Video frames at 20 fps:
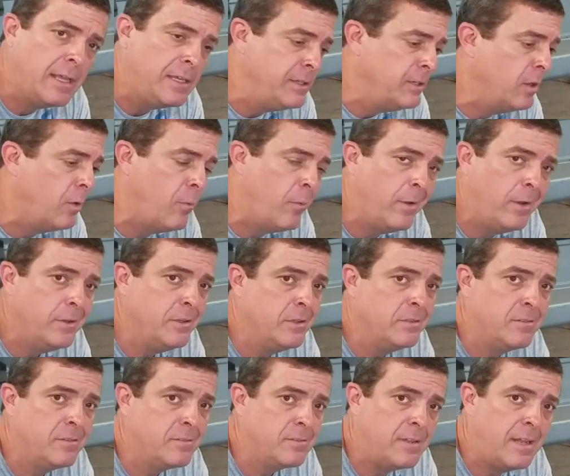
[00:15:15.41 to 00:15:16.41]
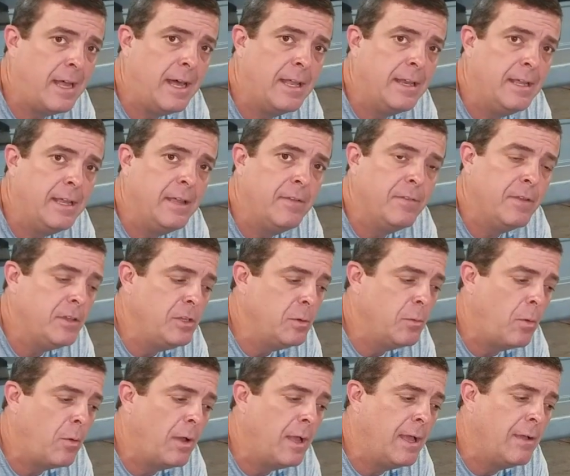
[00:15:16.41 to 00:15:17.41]
You don't want it just to slide in, then you
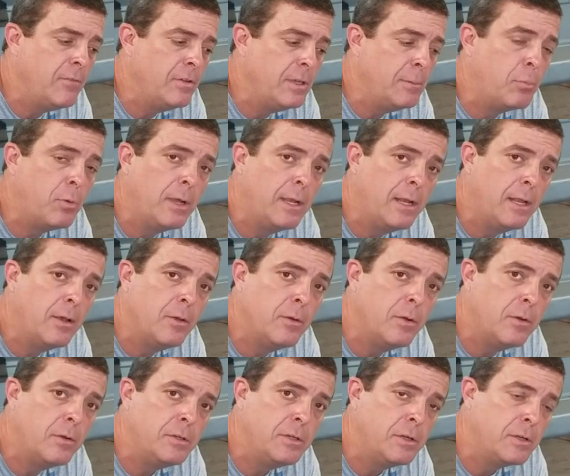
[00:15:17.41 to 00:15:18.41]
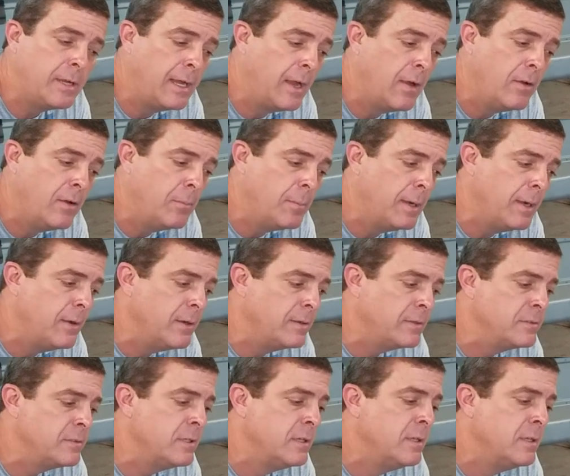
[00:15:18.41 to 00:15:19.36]
won't have any preload on your carrier bearings.